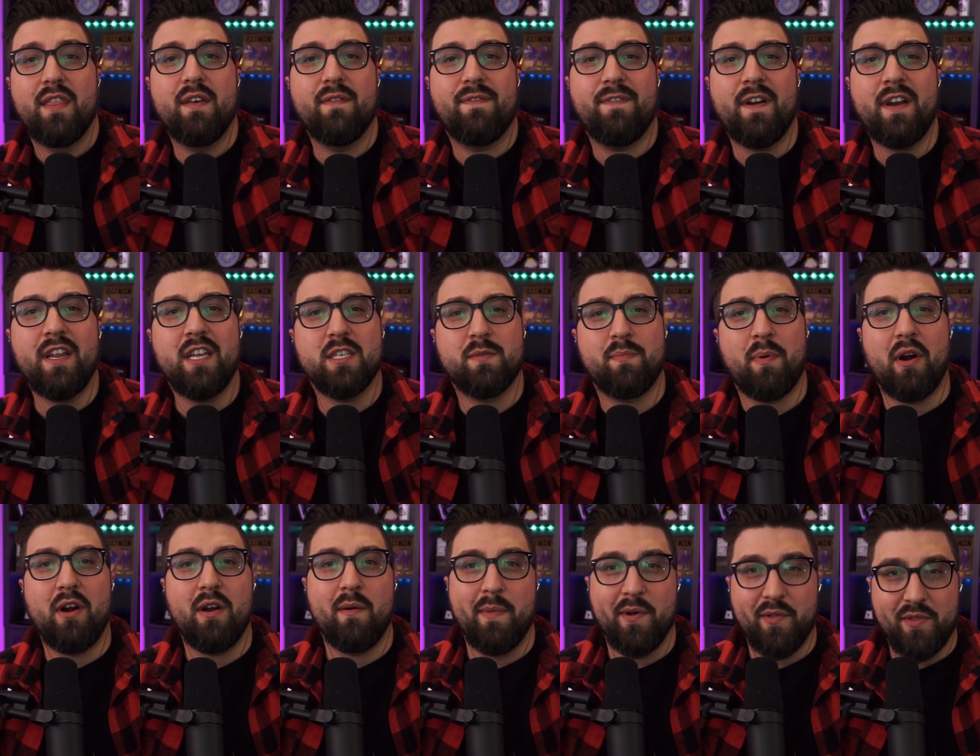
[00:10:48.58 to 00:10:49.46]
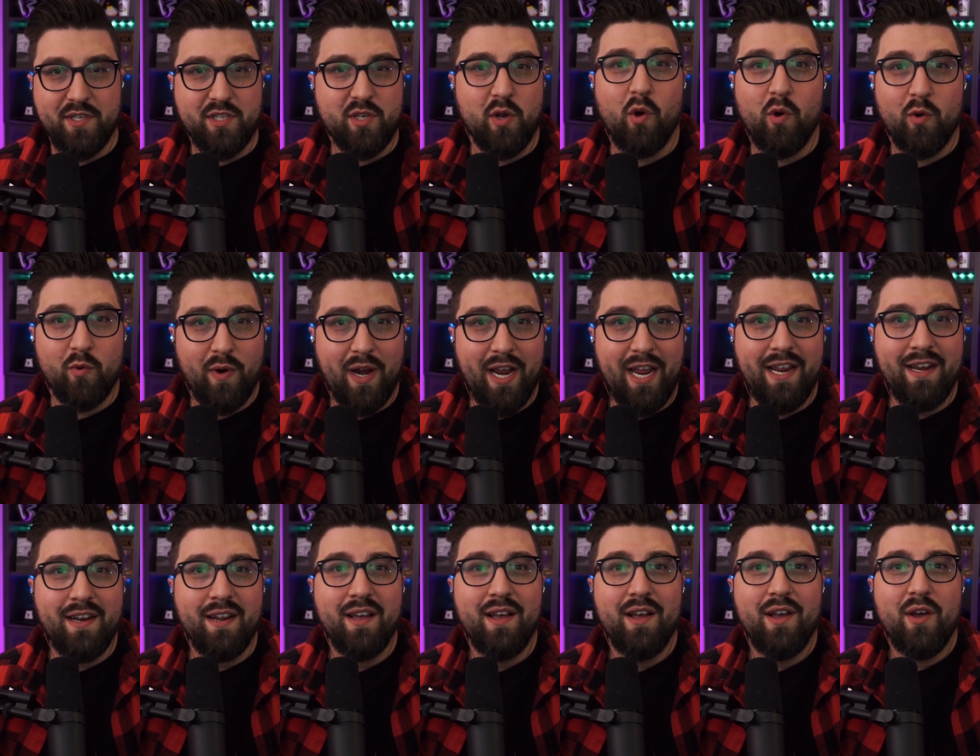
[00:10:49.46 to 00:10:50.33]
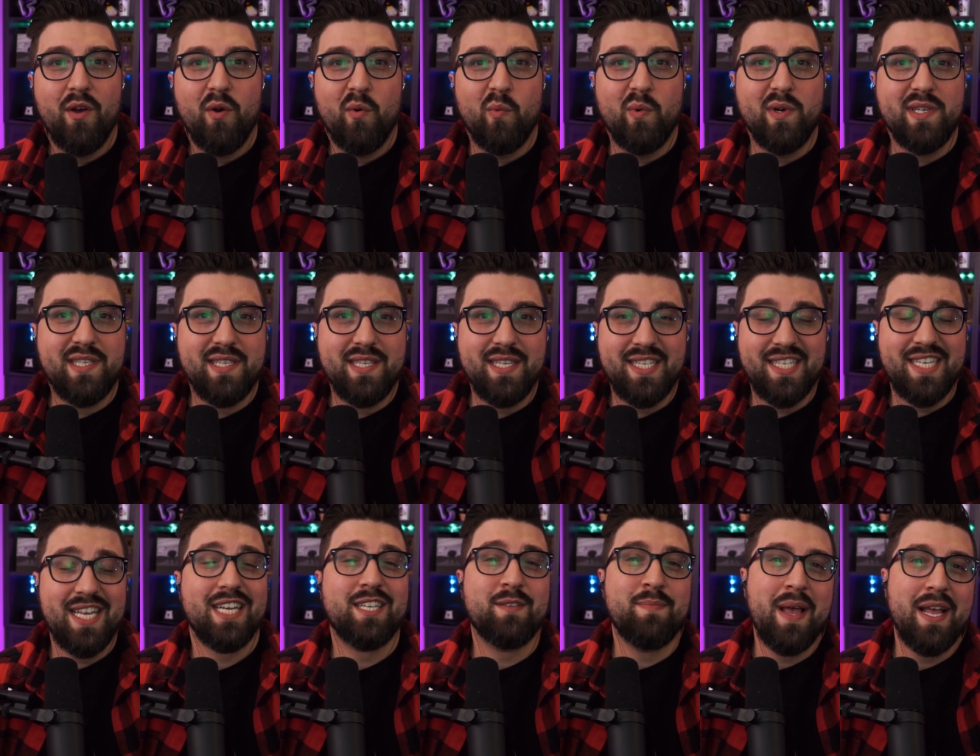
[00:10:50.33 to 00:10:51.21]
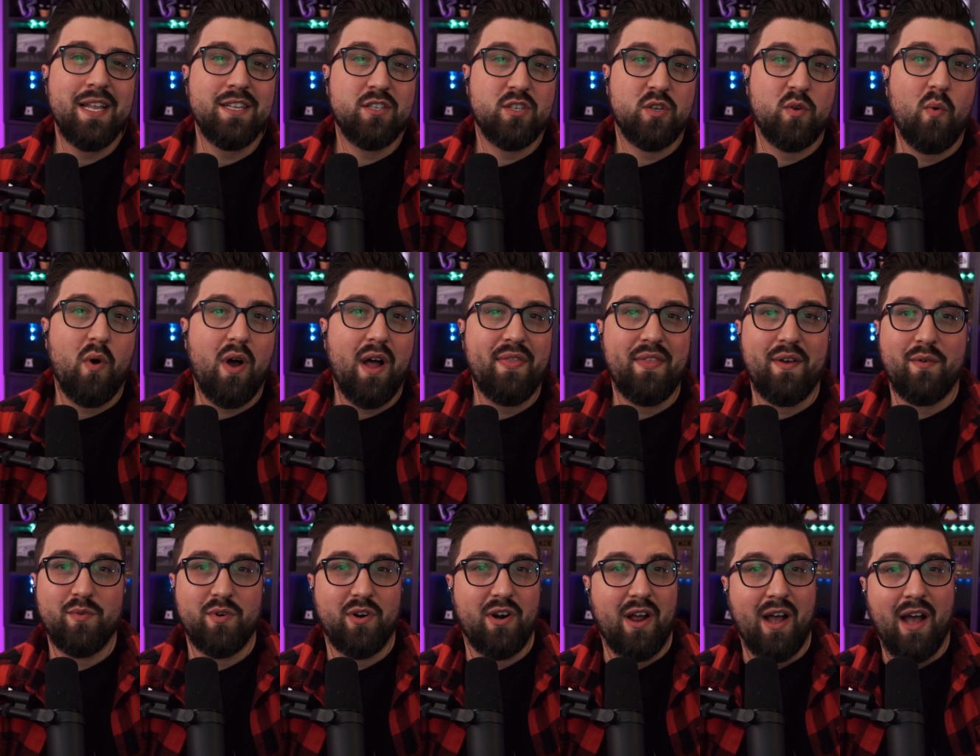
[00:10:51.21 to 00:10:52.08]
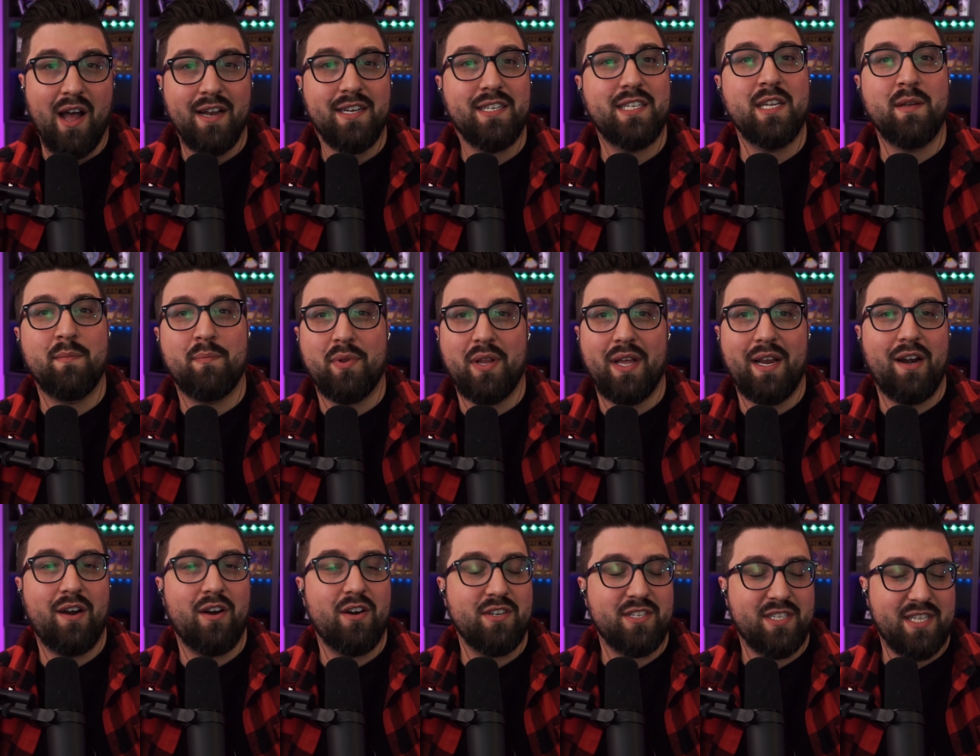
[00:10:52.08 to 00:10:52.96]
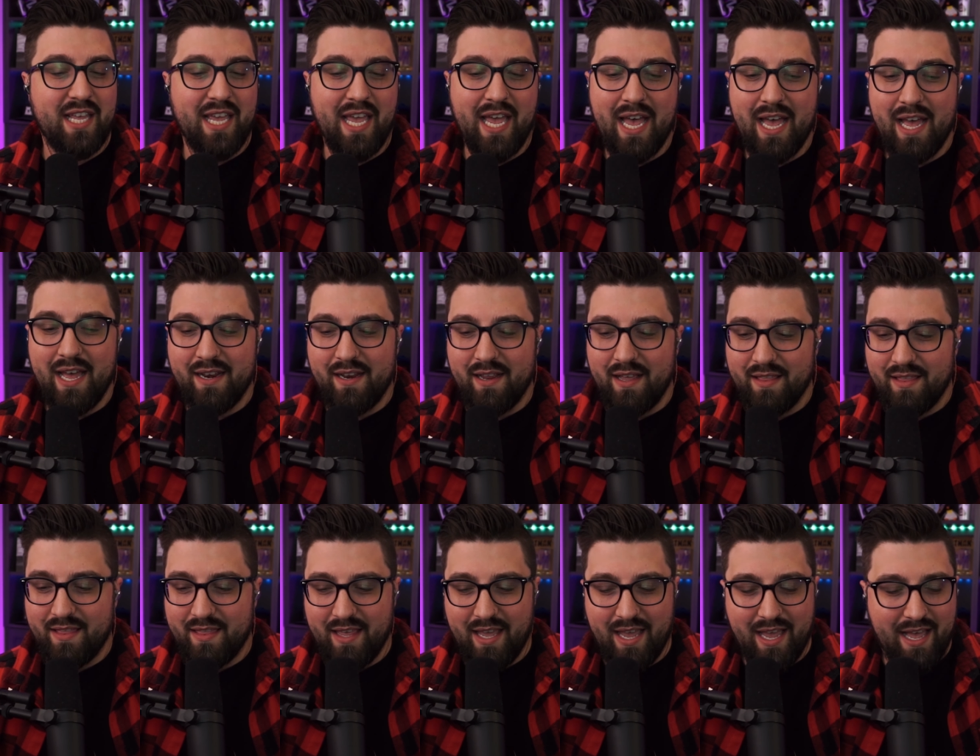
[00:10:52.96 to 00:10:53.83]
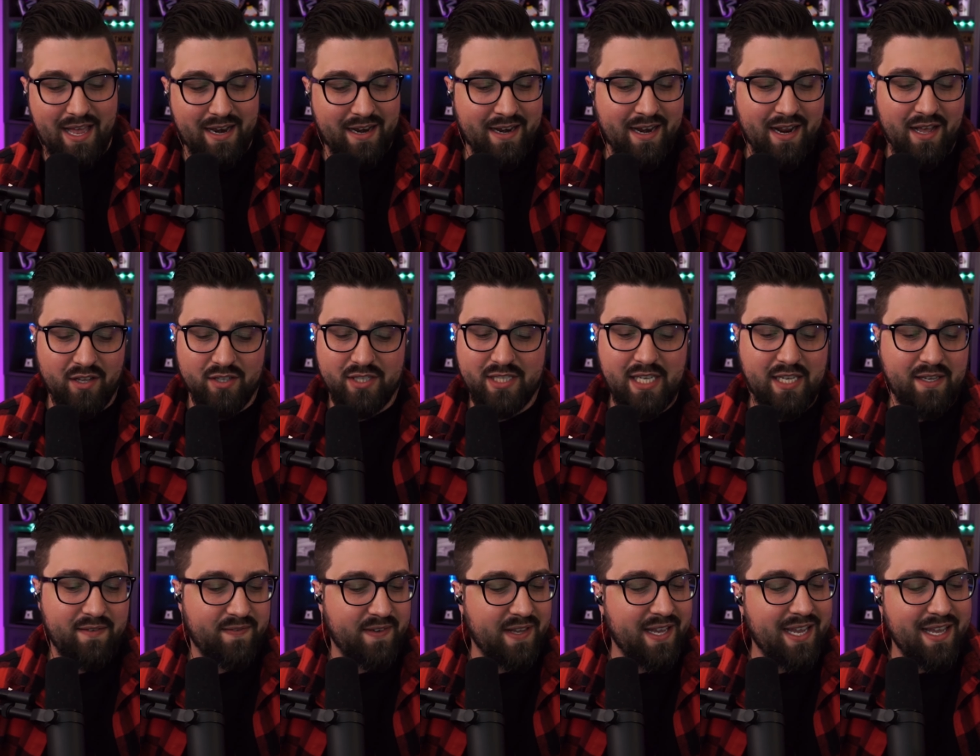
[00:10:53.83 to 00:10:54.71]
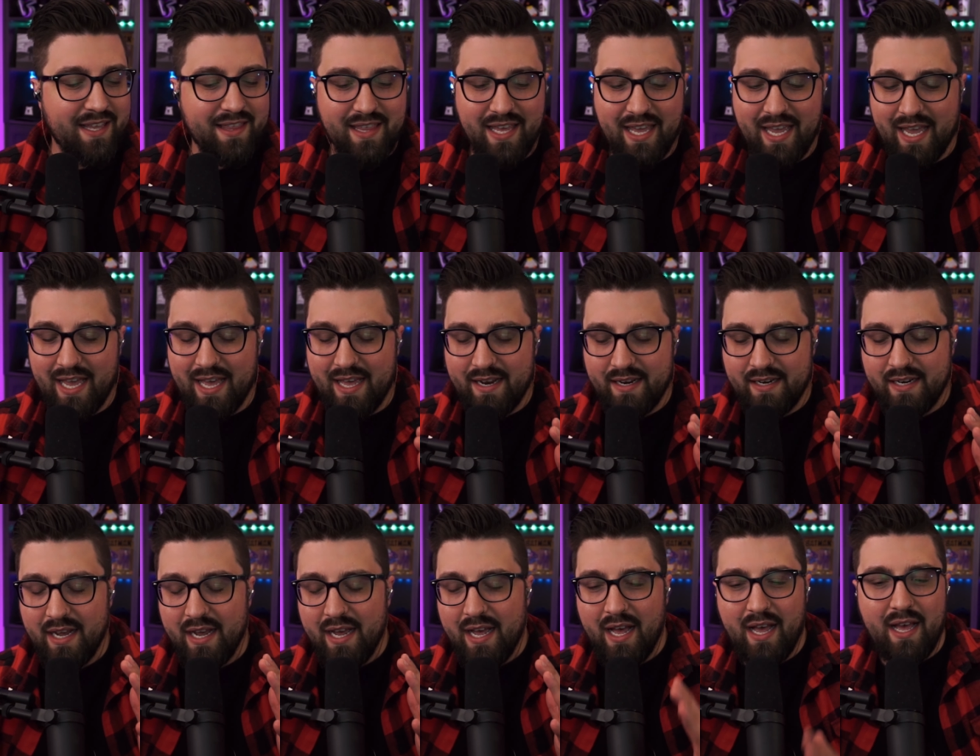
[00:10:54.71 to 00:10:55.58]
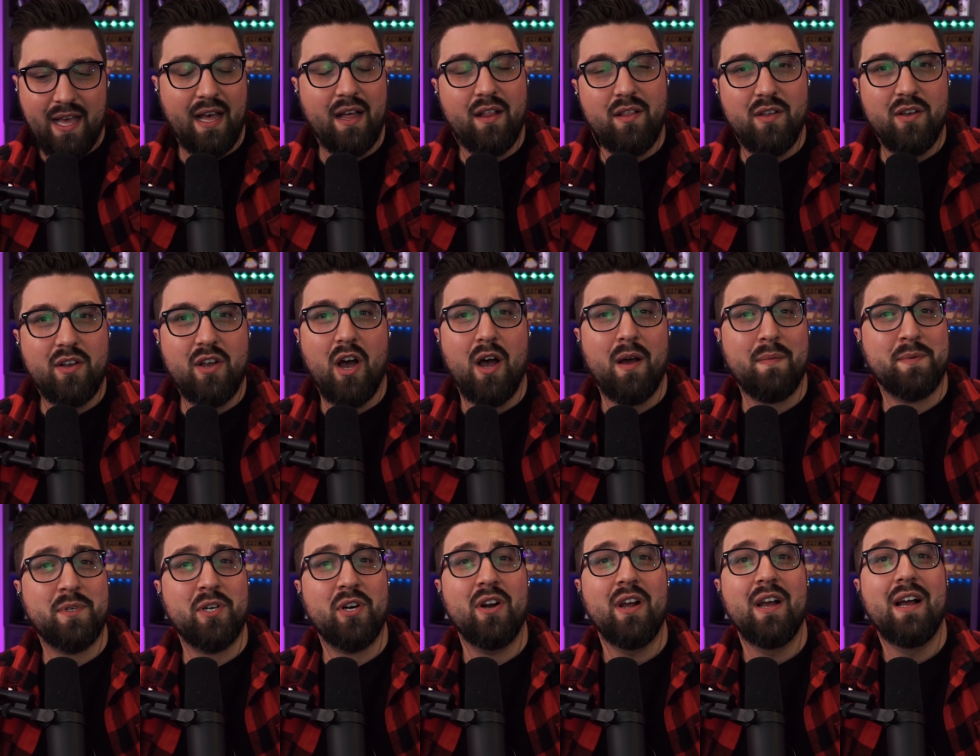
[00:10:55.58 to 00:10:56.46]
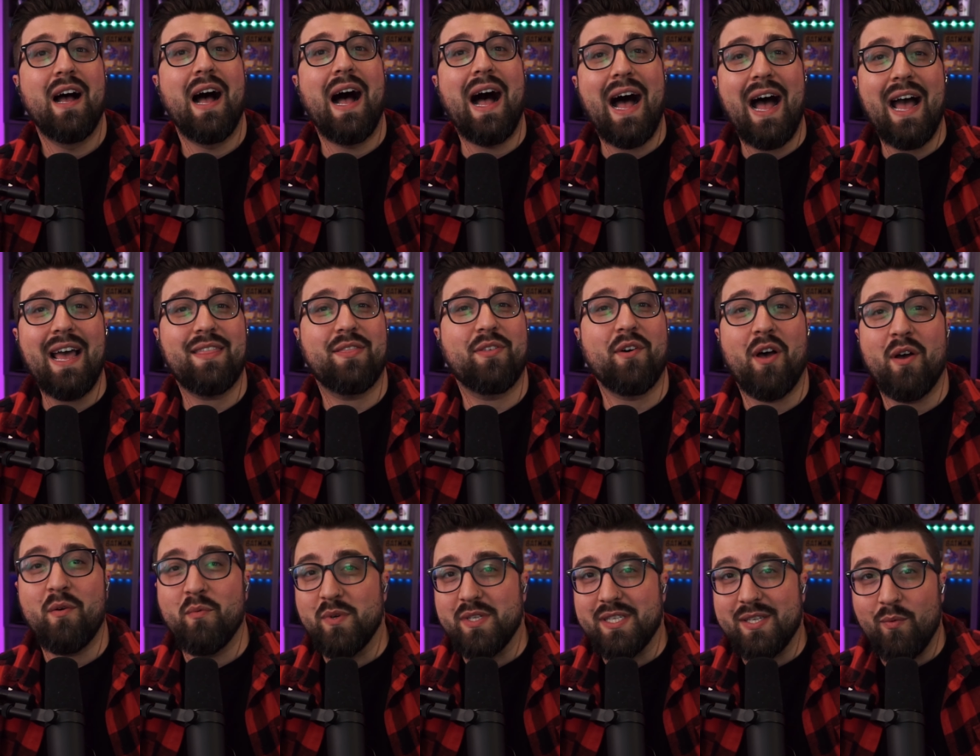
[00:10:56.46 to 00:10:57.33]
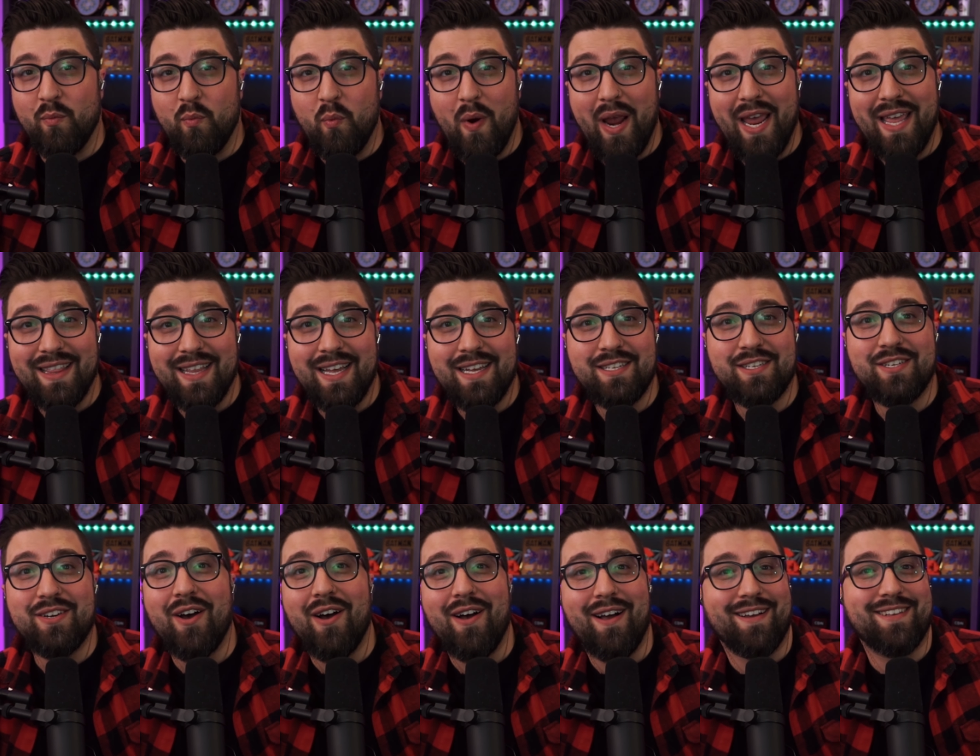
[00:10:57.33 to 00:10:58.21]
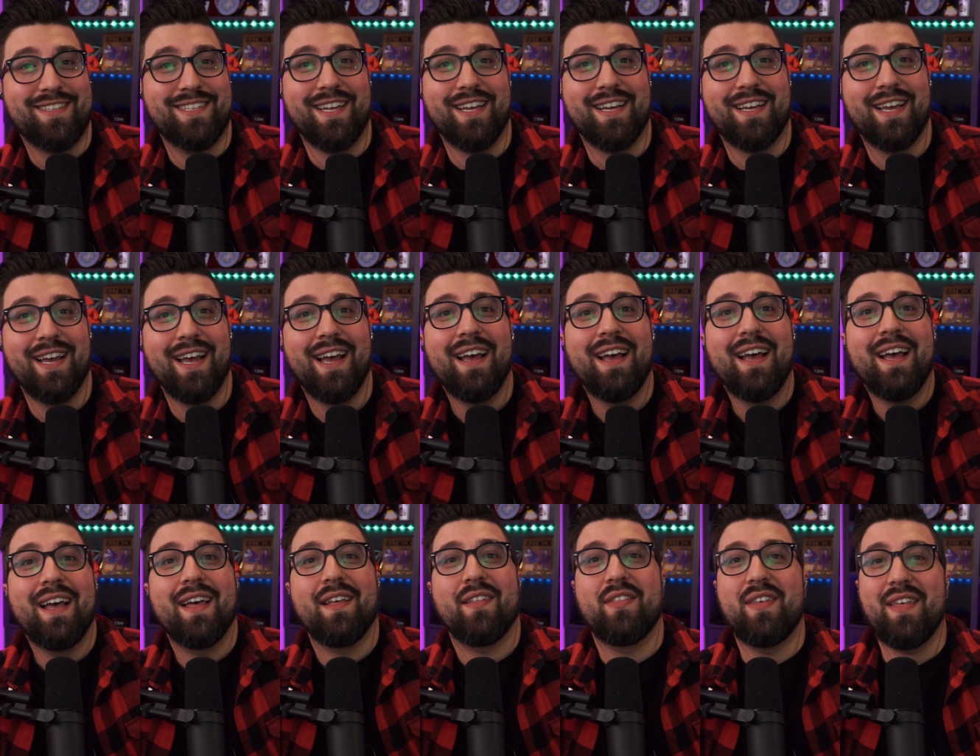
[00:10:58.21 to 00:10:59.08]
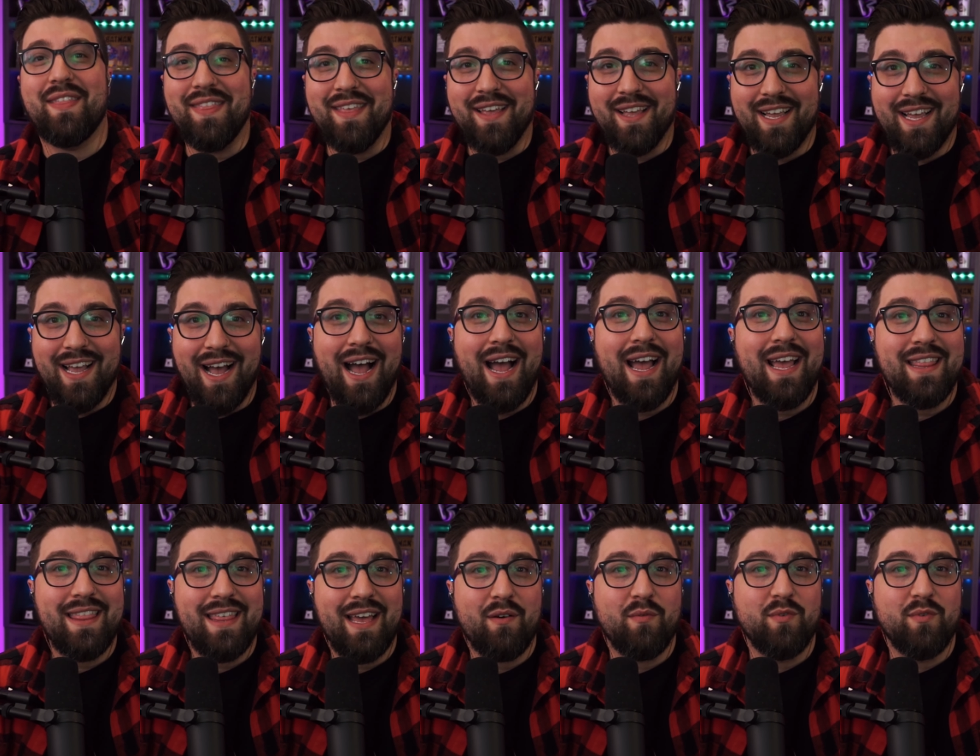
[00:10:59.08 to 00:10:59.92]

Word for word: The funniest part about this whole raid was the six-man squad that were hunting players. They had they had an LTV, they had a helicopter. I thought was way less toxic than the guy that